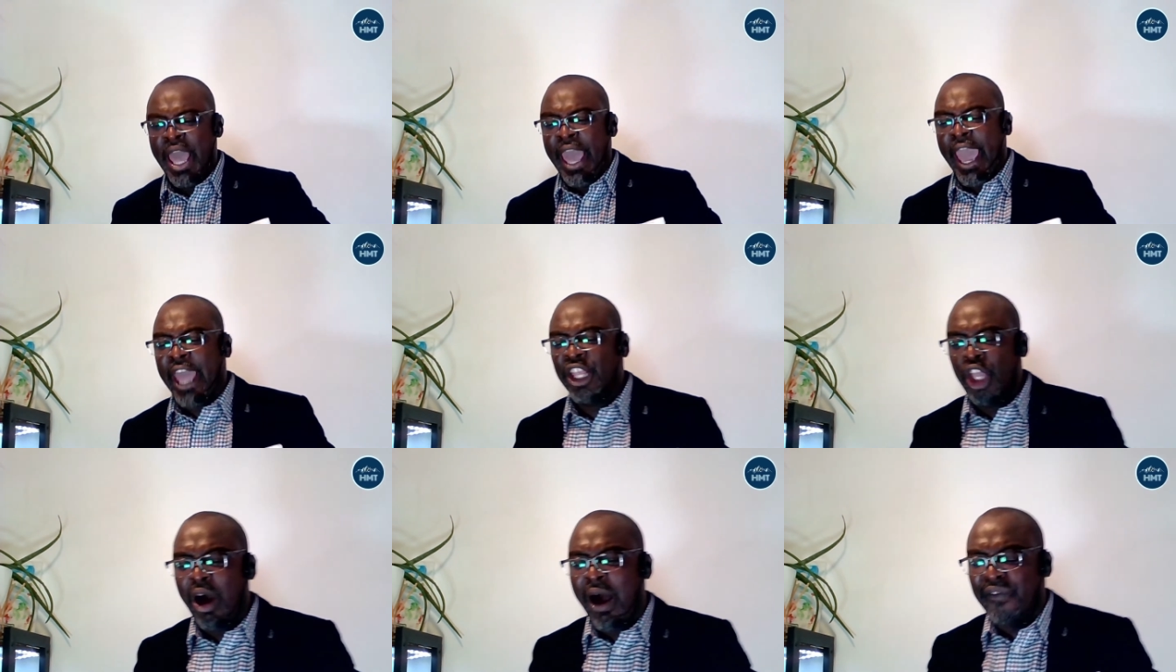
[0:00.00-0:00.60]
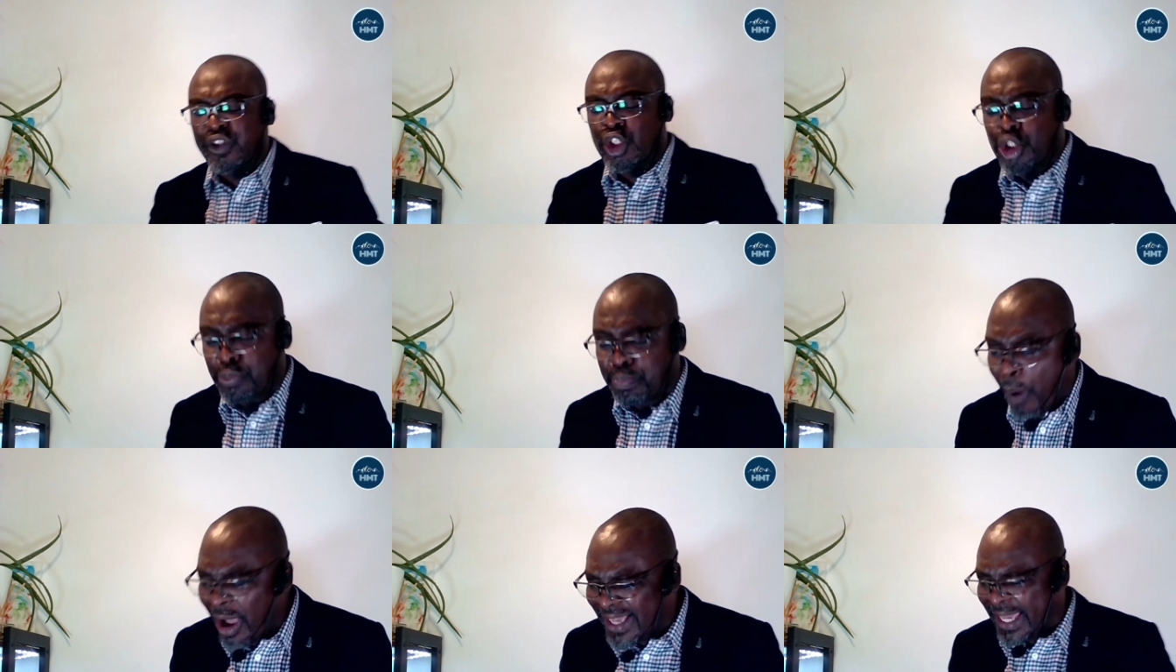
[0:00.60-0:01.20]
and you have
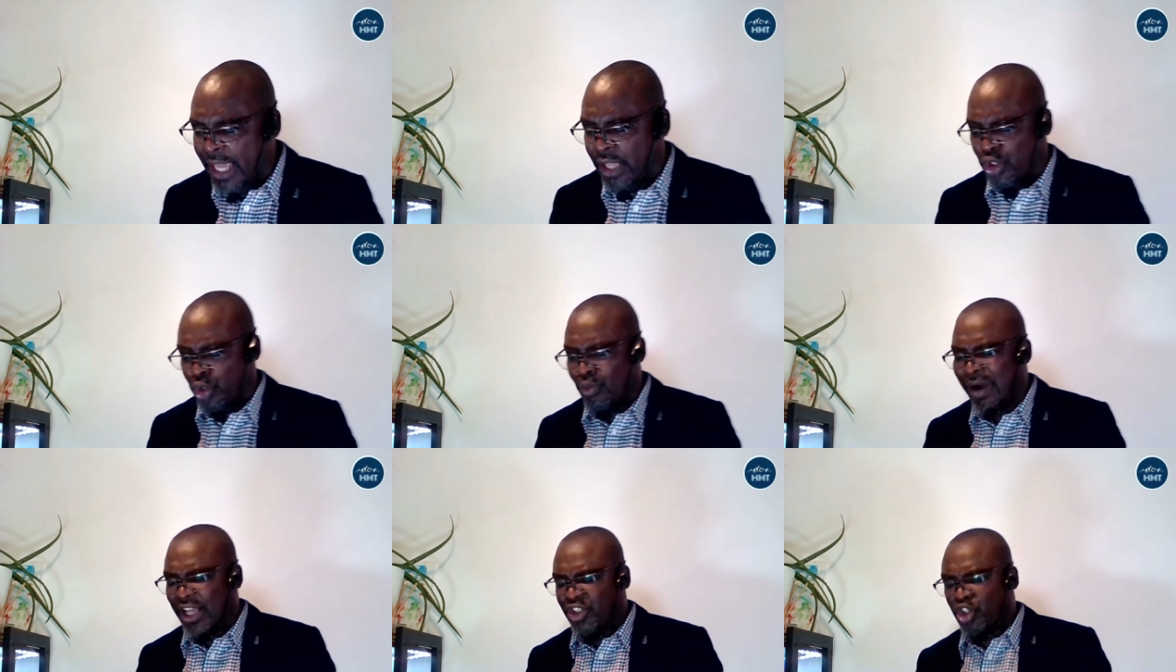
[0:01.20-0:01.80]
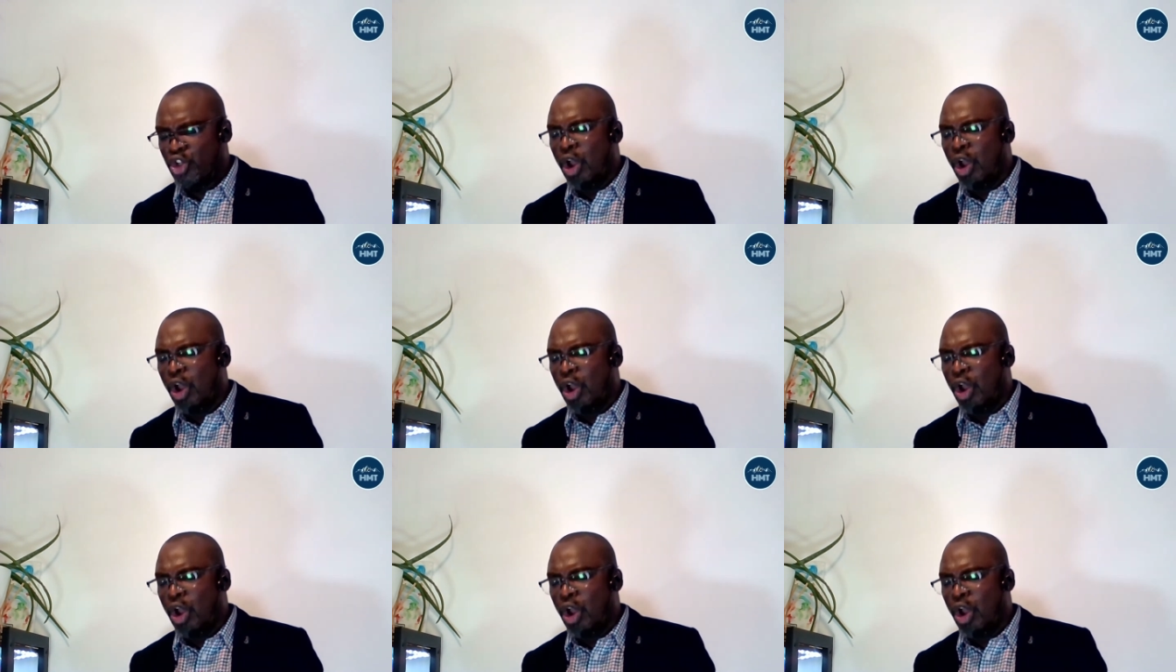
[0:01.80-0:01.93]
spoken to us.